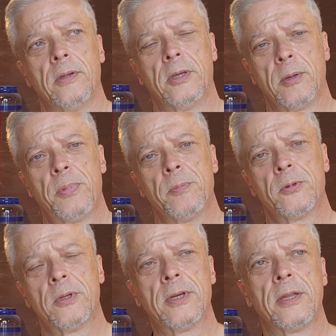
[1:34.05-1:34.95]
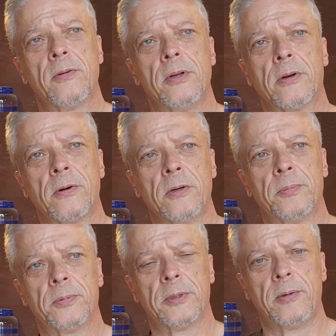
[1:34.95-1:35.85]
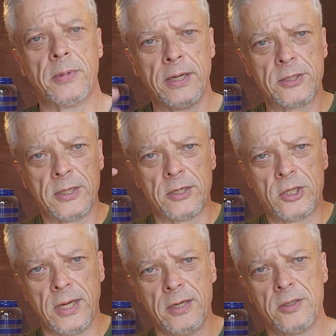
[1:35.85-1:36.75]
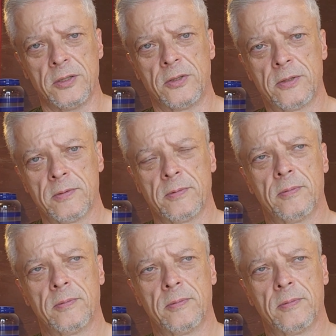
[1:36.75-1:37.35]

you get people together in a group, their mindset changes.